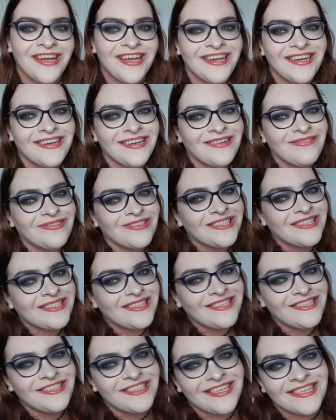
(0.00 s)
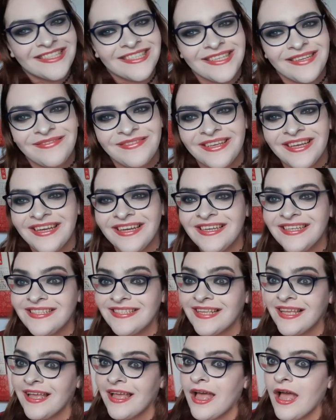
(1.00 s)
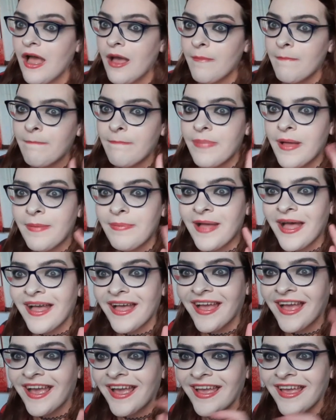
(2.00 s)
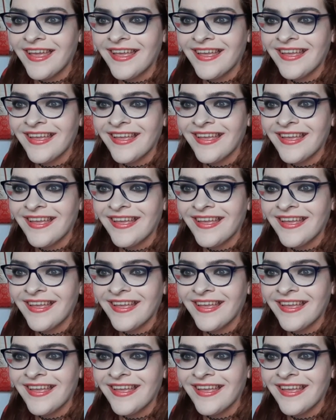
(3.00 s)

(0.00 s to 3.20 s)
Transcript: and I will see you next time, guys. Bye-bye.